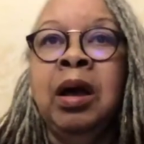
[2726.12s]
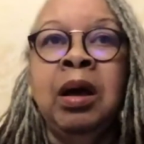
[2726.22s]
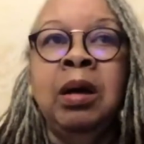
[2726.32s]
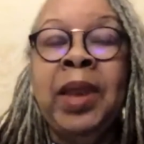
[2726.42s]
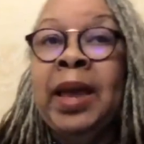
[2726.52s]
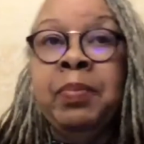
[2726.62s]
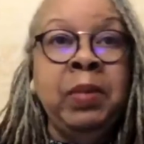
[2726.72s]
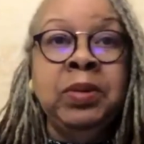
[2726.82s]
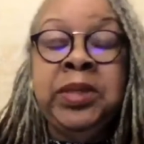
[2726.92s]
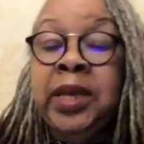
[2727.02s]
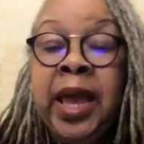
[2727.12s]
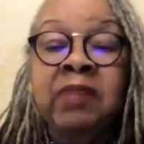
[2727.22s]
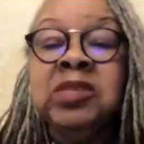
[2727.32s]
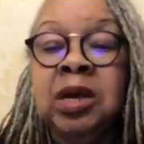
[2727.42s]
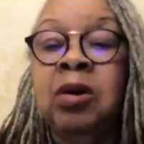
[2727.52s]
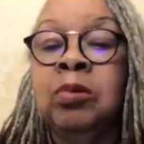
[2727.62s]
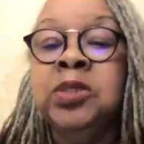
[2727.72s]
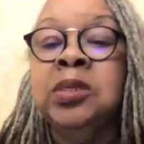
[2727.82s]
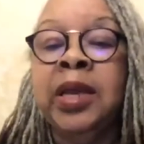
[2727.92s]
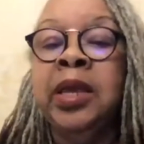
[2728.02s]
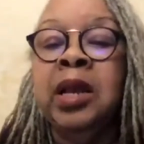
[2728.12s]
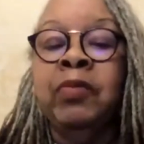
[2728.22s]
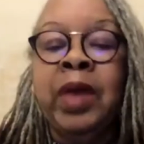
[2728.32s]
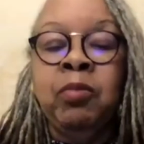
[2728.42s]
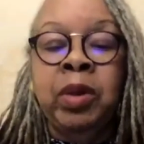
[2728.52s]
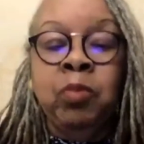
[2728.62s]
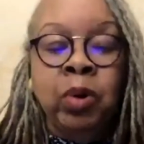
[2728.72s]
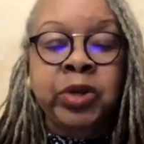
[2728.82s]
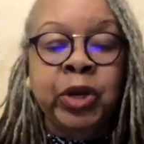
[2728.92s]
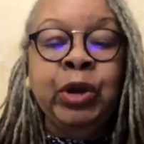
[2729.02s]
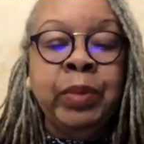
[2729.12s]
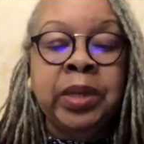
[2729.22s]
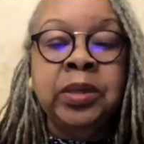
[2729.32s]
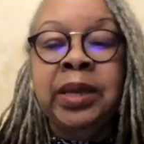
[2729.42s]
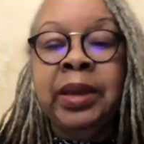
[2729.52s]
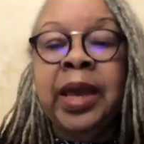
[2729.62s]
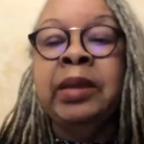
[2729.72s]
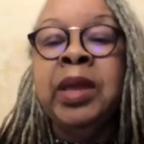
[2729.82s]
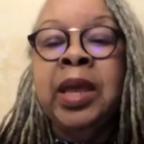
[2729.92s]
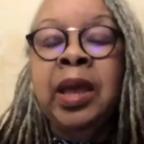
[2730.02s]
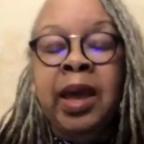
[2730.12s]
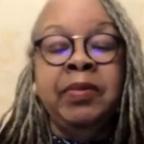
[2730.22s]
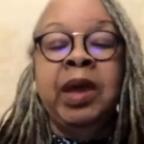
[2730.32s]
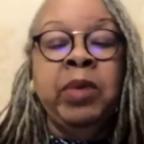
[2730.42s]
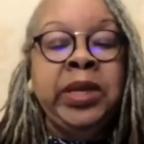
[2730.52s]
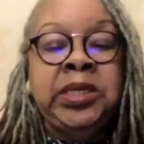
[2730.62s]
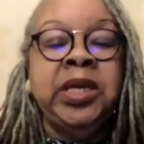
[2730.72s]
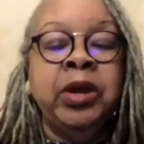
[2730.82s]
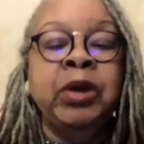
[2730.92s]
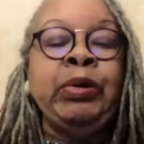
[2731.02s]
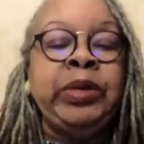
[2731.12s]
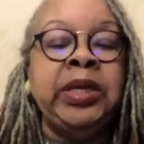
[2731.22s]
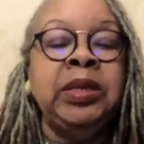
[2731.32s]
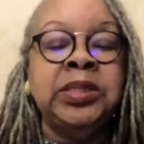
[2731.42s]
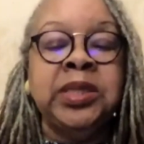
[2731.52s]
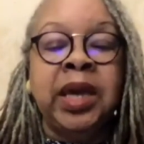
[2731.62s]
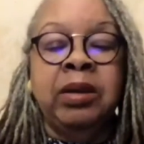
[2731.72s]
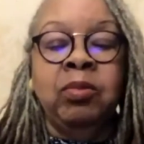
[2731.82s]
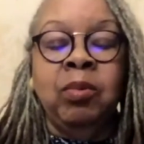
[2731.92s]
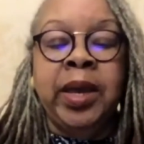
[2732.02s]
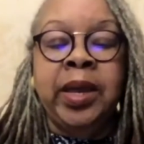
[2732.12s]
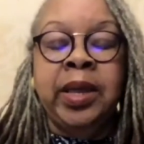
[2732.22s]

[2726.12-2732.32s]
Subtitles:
Black people did have souls, that, you know, that we were human and that we did hurt in this kind of way.